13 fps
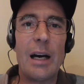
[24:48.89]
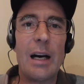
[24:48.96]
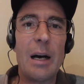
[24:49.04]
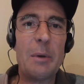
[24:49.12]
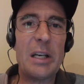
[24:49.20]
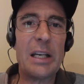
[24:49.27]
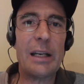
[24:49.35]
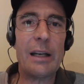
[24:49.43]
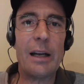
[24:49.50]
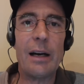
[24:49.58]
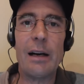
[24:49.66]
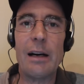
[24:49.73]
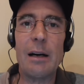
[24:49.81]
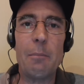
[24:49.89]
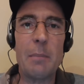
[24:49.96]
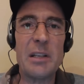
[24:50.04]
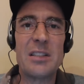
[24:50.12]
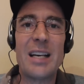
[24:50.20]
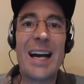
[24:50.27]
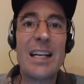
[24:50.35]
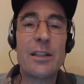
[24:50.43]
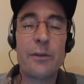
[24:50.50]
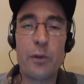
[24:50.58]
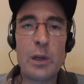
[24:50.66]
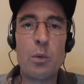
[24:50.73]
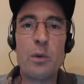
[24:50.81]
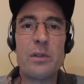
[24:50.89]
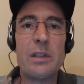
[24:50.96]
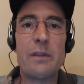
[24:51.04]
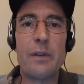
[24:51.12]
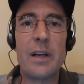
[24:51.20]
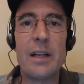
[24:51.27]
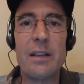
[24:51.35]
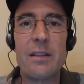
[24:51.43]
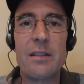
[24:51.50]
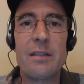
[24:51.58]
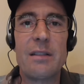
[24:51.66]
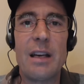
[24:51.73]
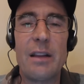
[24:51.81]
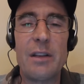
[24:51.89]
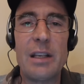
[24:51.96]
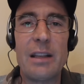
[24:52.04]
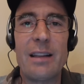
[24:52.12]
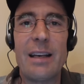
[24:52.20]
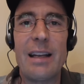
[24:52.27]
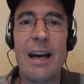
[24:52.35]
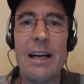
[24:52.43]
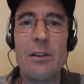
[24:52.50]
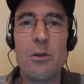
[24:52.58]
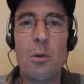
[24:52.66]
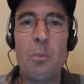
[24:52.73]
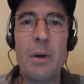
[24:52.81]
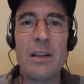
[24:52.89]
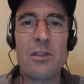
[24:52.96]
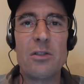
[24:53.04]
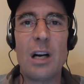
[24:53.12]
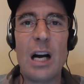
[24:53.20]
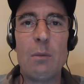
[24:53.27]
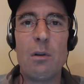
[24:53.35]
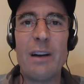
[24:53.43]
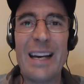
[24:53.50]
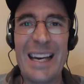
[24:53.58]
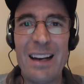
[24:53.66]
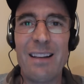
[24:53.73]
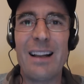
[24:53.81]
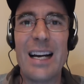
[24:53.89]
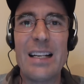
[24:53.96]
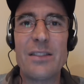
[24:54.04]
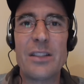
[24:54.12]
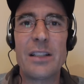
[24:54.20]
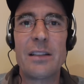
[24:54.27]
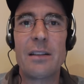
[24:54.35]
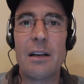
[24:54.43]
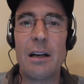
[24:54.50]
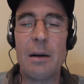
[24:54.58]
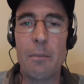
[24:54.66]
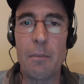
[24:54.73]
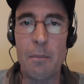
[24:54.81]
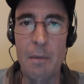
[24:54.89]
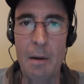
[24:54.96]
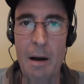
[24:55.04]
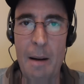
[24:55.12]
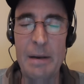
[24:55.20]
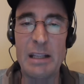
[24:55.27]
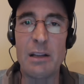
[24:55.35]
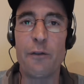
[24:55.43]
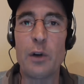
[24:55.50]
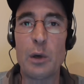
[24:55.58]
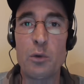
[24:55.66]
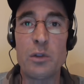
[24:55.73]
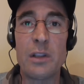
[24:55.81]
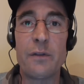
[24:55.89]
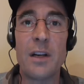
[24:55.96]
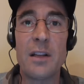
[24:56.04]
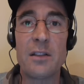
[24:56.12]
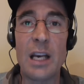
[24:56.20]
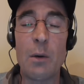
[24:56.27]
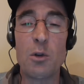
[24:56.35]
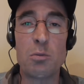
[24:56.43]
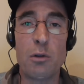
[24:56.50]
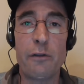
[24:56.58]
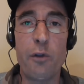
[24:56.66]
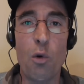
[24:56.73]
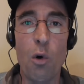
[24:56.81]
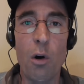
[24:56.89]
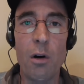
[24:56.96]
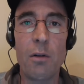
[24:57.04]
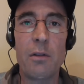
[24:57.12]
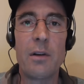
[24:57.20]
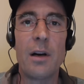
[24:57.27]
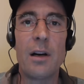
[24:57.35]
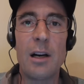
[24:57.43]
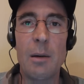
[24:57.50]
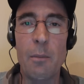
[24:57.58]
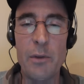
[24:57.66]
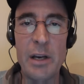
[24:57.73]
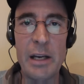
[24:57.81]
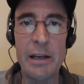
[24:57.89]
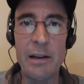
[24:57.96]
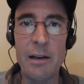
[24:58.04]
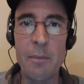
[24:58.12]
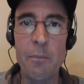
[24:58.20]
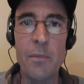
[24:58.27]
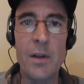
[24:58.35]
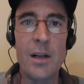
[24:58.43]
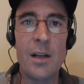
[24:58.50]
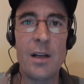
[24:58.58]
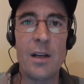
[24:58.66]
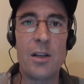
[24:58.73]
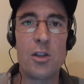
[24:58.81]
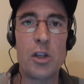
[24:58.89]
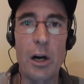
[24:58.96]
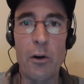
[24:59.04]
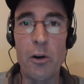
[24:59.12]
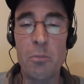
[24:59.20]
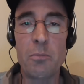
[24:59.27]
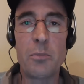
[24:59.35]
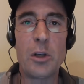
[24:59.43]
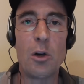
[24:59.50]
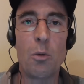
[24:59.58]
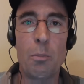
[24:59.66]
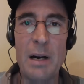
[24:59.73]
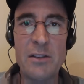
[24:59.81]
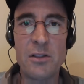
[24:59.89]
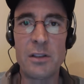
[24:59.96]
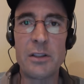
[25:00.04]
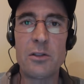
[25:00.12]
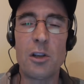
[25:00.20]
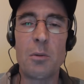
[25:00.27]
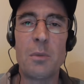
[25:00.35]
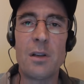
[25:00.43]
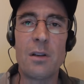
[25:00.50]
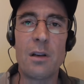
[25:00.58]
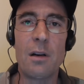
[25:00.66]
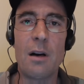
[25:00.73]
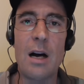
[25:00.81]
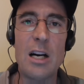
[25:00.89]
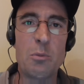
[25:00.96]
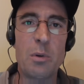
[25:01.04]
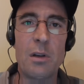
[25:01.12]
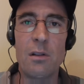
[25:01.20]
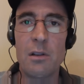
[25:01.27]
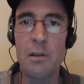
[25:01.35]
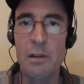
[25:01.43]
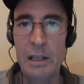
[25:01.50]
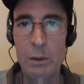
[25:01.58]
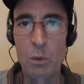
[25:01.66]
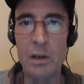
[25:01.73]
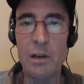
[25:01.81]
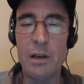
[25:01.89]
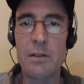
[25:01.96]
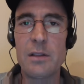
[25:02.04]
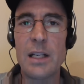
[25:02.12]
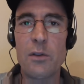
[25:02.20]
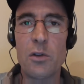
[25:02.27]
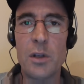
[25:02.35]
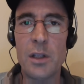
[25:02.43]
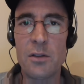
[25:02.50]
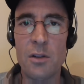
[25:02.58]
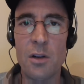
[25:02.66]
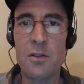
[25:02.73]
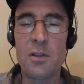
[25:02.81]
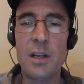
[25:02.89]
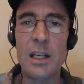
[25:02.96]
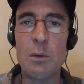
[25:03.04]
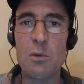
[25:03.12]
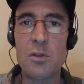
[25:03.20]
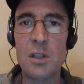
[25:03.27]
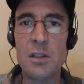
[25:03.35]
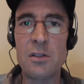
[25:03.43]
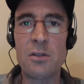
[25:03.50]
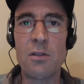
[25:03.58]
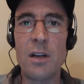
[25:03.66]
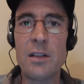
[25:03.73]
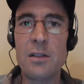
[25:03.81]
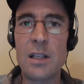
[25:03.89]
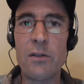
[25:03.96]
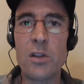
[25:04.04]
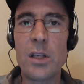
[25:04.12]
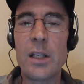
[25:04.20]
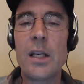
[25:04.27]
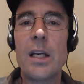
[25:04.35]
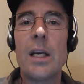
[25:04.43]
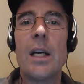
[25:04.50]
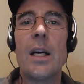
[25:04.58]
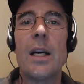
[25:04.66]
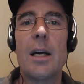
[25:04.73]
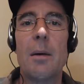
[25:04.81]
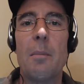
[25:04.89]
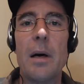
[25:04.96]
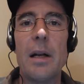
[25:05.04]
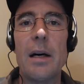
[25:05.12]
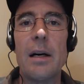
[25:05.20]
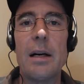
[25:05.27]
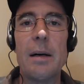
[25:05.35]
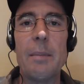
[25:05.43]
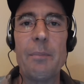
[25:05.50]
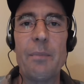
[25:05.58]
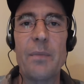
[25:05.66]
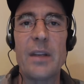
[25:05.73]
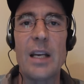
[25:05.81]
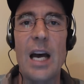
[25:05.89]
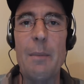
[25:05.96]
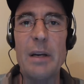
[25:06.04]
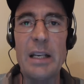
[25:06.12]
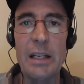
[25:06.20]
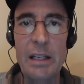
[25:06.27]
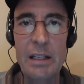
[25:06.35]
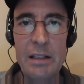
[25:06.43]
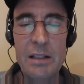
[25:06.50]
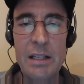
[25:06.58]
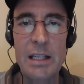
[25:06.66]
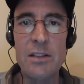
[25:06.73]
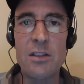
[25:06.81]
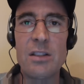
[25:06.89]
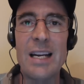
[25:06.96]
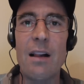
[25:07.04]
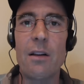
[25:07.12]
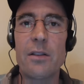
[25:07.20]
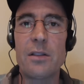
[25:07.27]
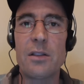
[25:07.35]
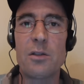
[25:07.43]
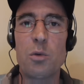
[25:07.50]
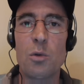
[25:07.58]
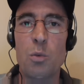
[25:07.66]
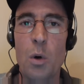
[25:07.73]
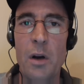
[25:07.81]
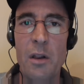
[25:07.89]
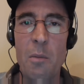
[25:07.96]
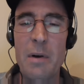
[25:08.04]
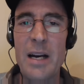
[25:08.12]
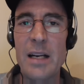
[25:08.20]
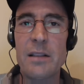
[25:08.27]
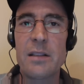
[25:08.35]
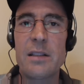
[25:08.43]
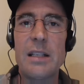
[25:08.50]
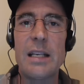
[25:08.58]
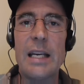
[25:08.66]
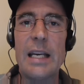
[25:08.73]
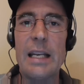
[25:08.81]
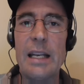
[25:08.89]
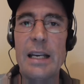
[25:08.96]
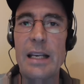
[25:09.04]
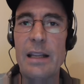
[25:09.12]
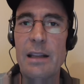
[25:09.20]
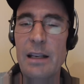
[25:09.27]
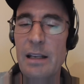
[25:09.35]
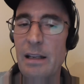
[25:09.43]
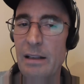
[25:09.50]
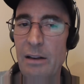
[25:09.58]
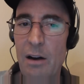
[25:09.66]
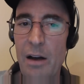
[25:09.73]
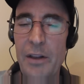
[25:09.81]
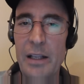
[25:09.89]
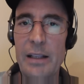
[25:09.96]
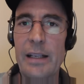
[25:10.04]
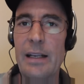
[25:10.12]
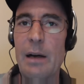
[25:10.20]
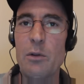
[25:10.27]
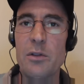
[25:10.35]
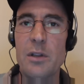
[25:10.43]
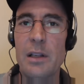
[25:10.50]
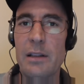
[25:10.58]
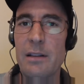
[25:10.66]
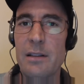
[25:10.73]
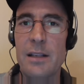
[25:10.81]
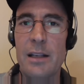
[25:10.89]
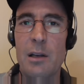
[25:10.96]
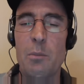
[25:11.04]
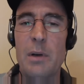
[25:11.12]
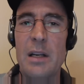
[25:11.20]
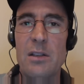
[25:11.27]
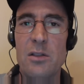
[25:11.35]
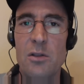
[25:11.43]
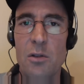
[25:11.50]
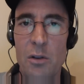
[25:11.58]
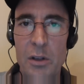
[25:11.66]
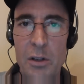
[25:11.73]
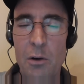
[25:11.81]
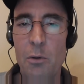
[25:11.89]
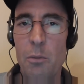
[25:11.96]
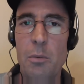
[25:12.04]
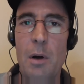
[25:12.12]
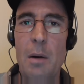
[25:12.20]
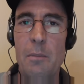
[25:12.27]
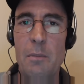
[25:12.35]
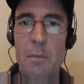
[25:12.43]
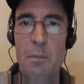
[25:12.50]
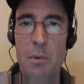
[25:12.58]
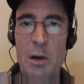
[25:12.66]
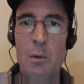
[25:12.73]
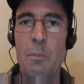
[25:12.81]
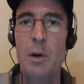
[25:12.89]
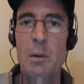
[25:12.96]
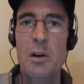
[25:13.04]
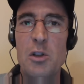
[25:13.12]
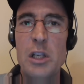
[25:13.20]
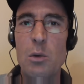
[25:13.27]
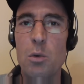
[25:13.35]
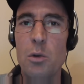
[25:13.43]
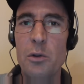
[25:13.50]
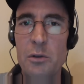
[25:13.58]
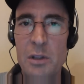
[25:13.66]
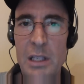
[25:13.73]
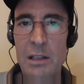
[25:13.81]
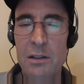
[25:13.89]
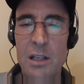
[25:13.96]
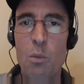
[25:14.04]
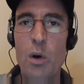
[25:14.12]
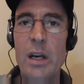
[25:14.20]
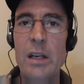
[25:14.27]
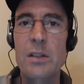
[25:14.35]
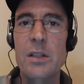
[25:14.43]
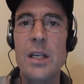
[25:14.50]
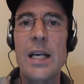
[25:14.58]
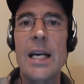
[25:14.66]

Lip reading: I mean, besides frequency fence, I think that I do the best job of analyzing. I mean, the frequency fence that was before they shared him, you know, basically took him into the hospital and he went nuts and everything and saying he was Jesus Christ and everything. But I mean, his analysis were one of the best, and then, you know, I think like I was the second best, or, you know, pretty much equal in some ways,